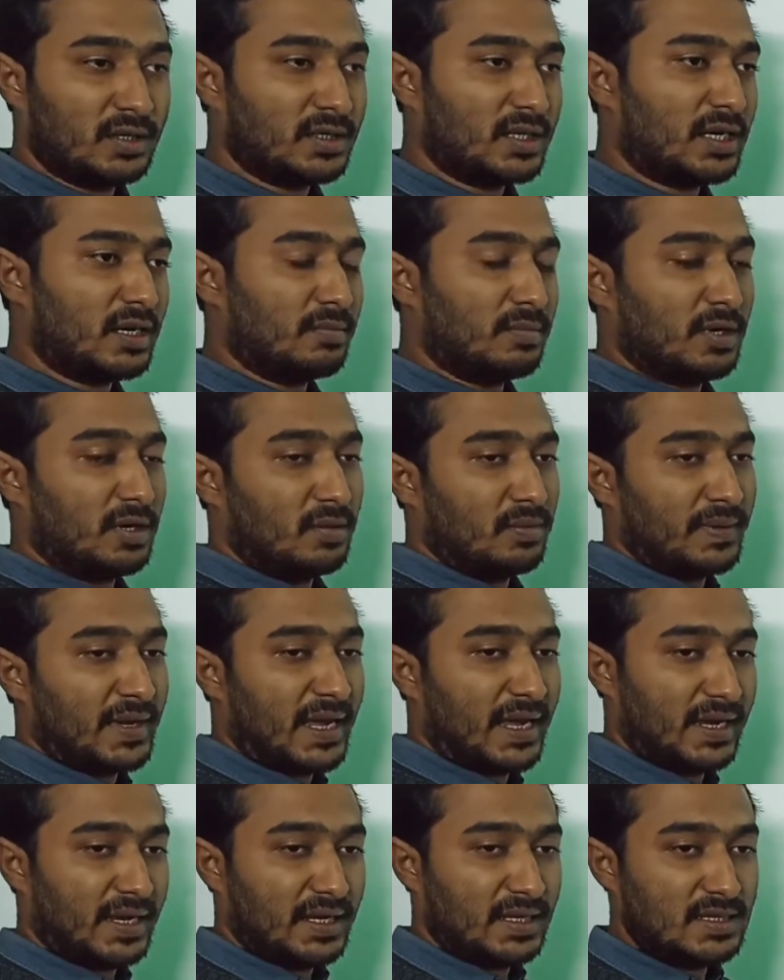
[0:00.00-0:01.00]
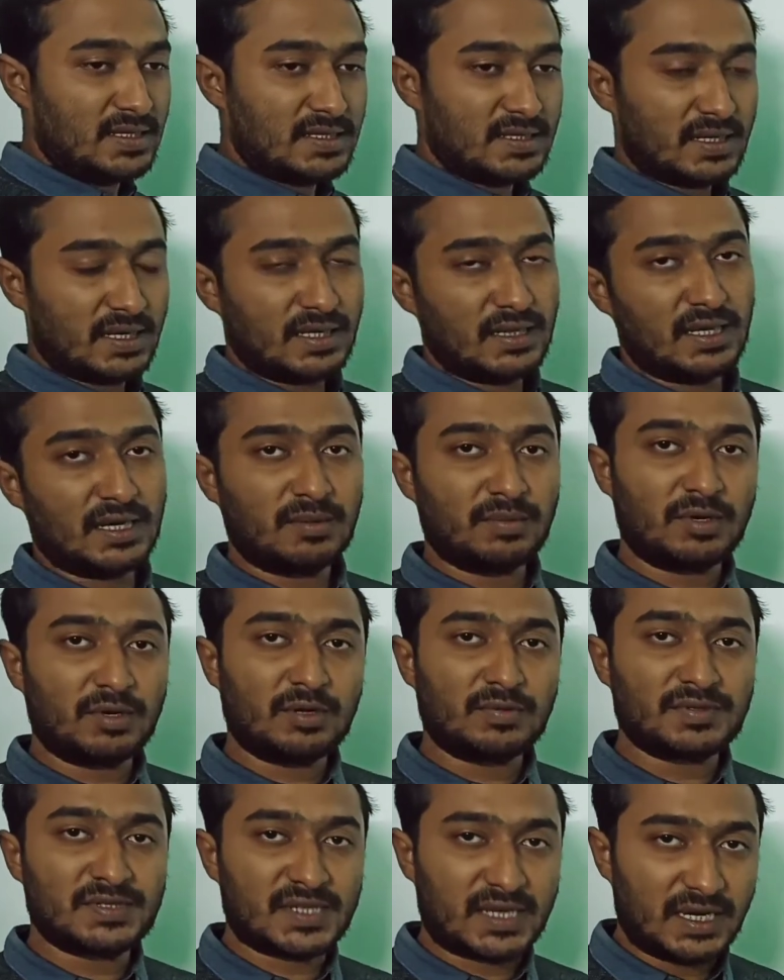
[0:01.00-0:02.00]
the number of angles and the number
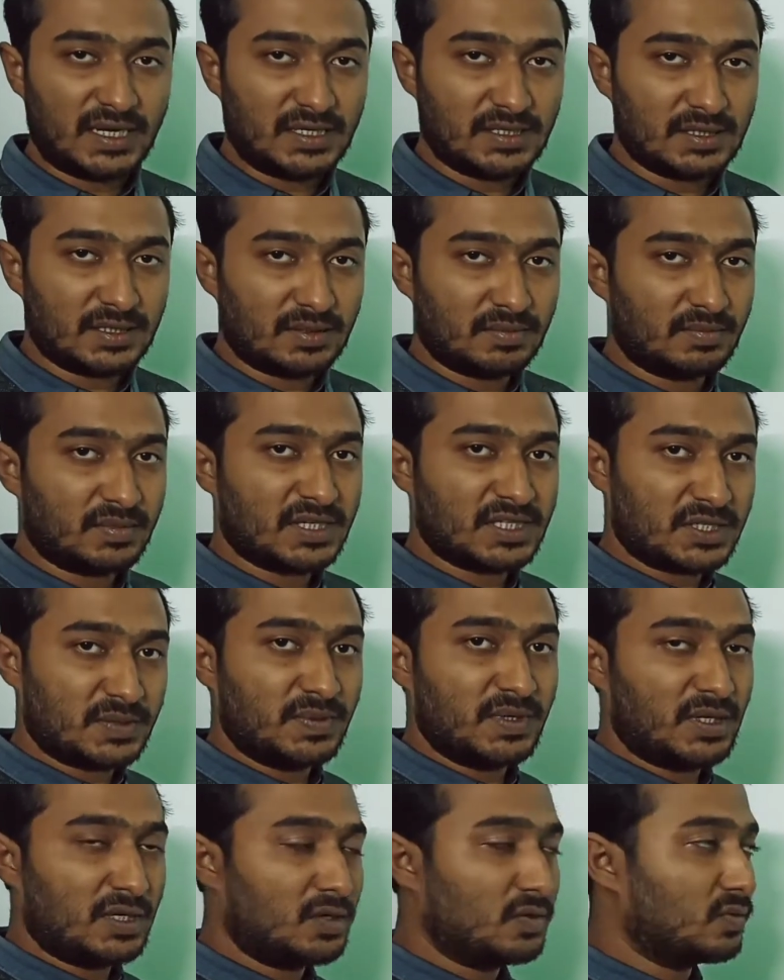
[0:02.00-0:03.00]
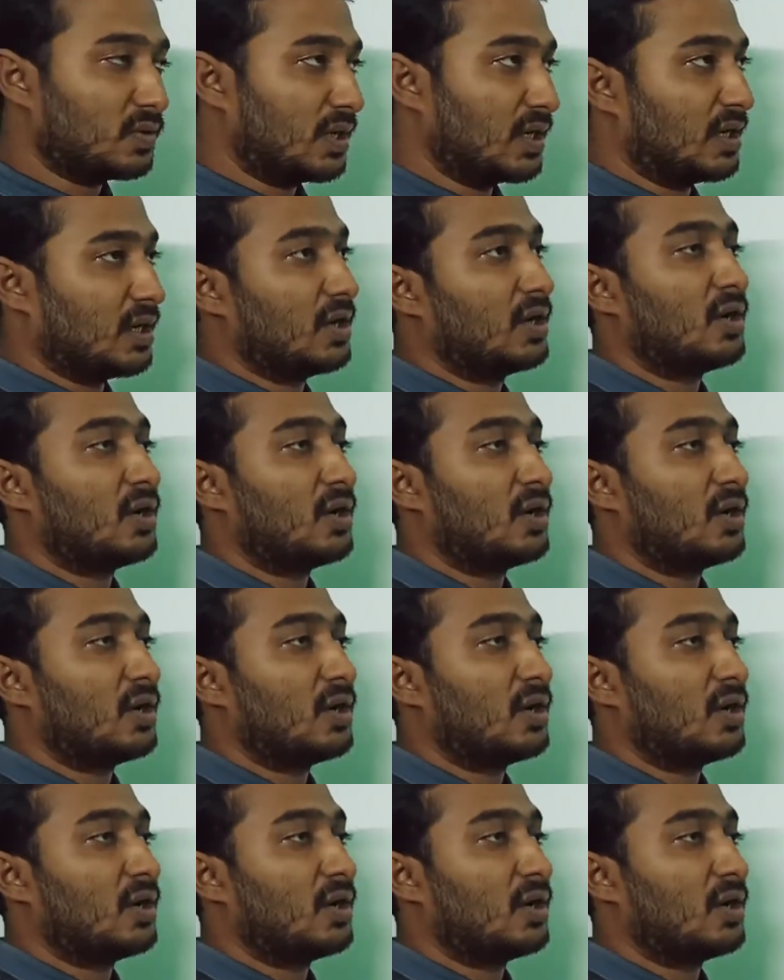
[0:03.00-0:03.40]
of sides must be equal,